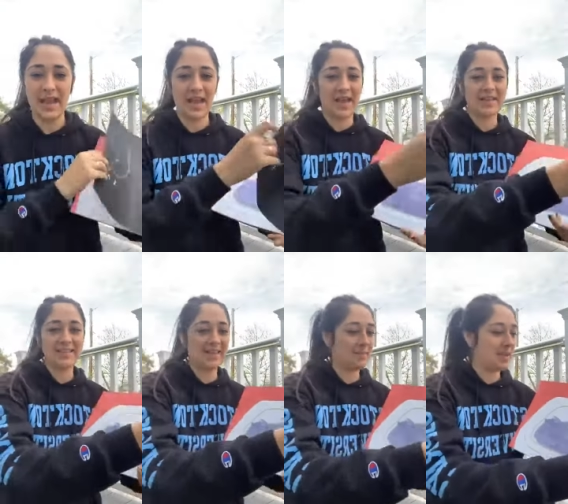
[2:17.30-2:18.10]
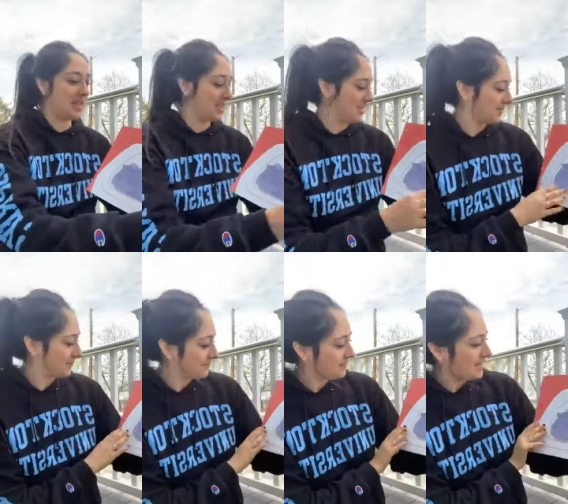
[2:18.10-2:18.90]
Hi, Timmy.
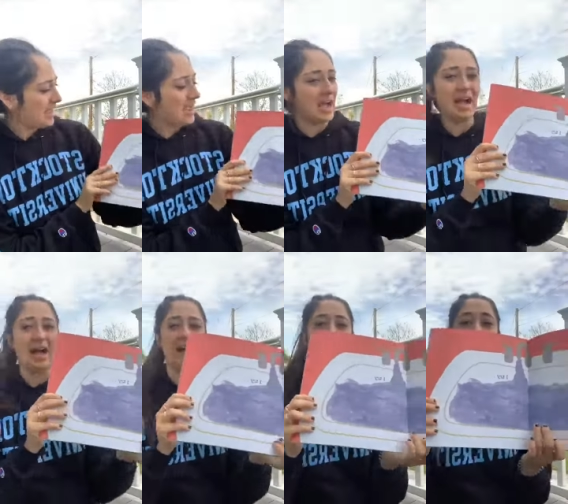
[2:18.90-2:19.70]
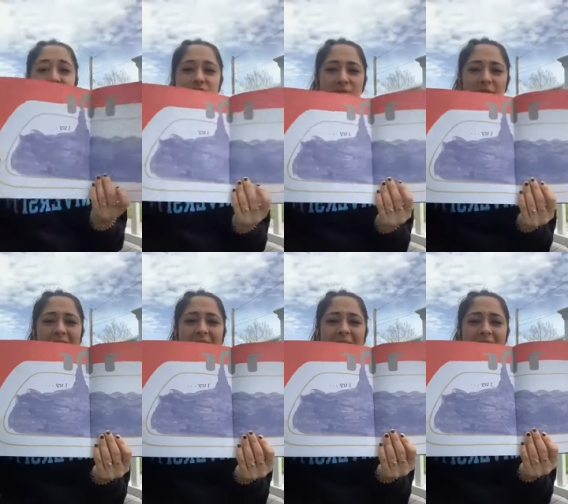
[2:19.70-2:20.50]
I
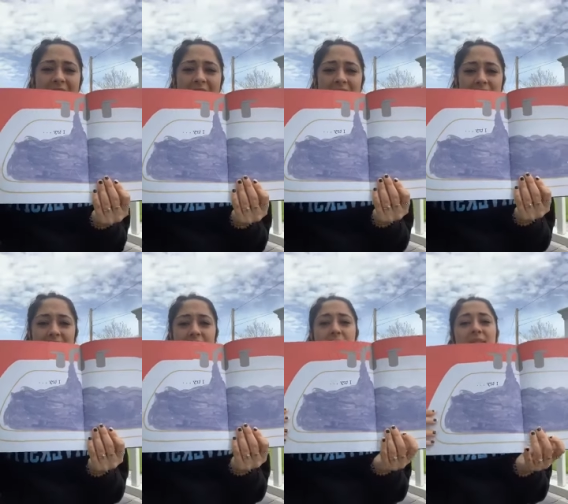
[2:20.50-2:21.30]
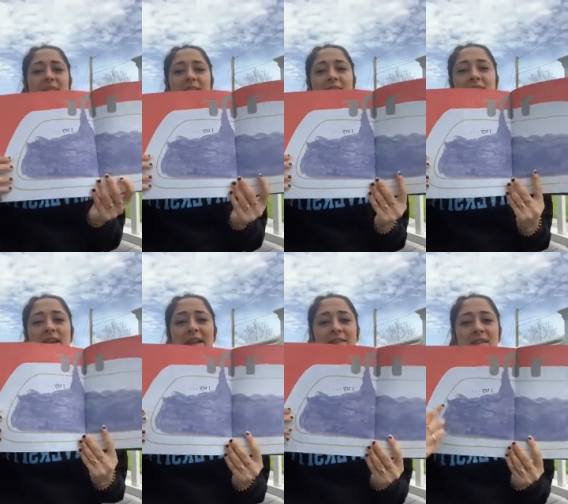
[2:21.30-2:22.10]
try. What does that look
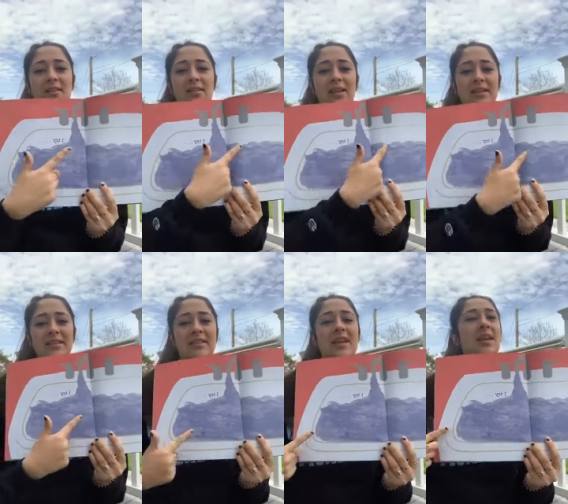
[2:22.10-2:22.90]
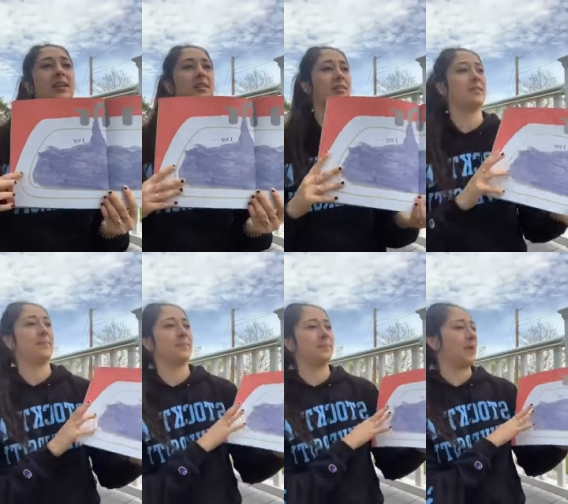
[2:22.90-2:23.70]
like? Does that look like a sink?
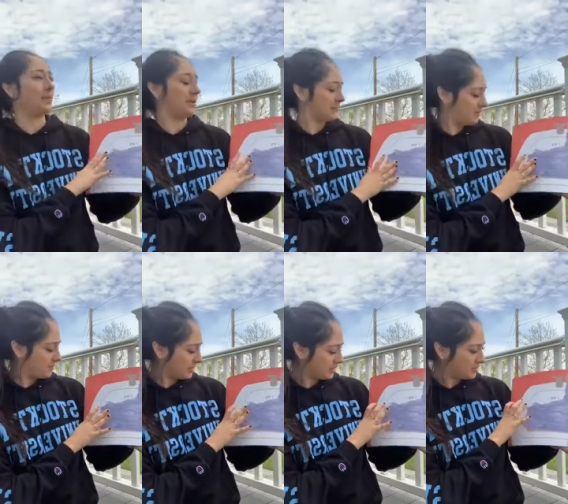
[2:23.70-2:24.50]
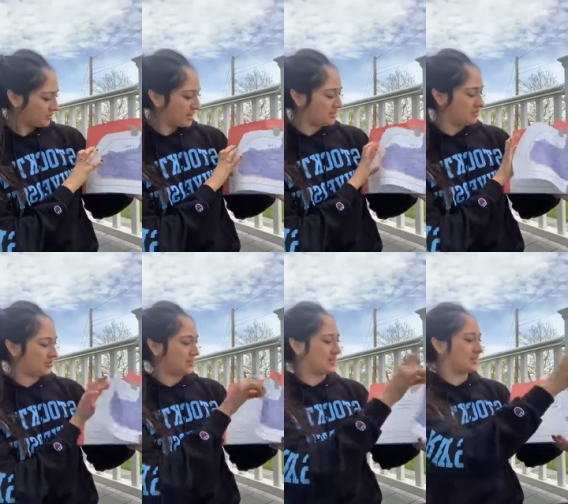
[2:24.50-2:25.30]
Hmm, I wonder what we're gonna try to do
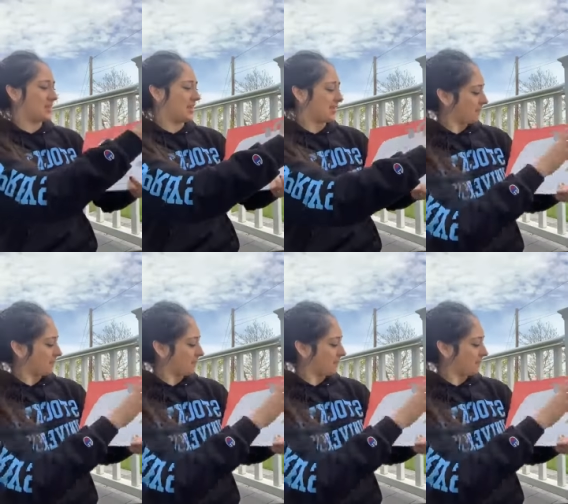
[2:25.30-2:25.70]
with this sink.